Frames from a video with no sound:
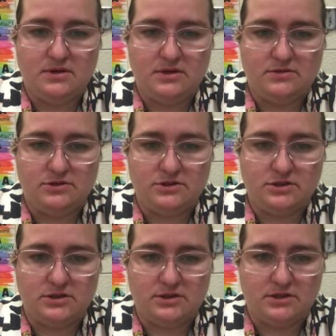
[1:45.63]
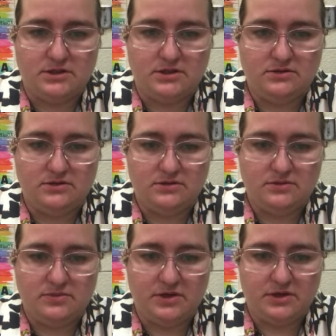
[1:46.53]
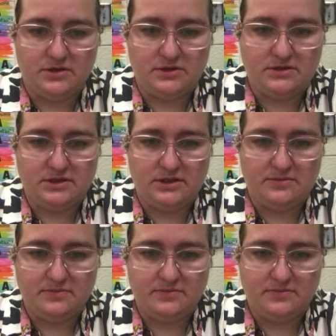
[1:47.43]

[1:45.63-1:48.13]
I'm just gonna pick, let's see.